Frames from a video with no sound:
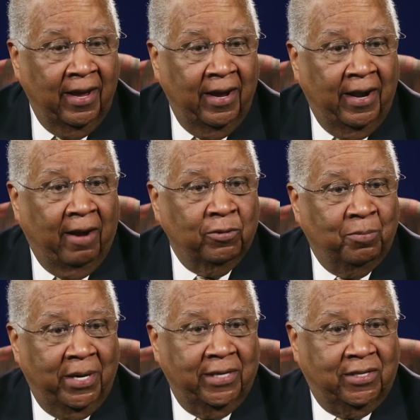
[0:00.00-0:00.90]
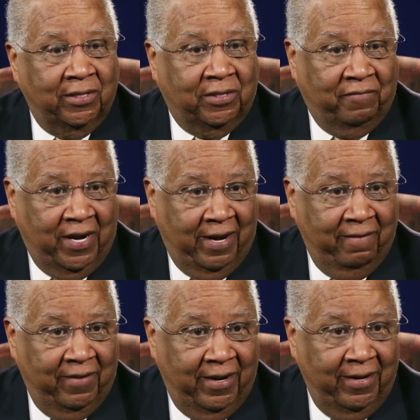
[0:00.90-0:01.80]
And I was blessed to
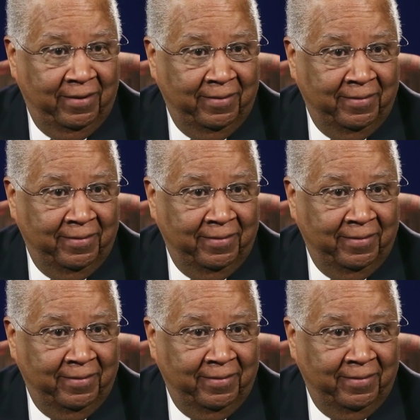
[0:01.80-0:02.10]
survive that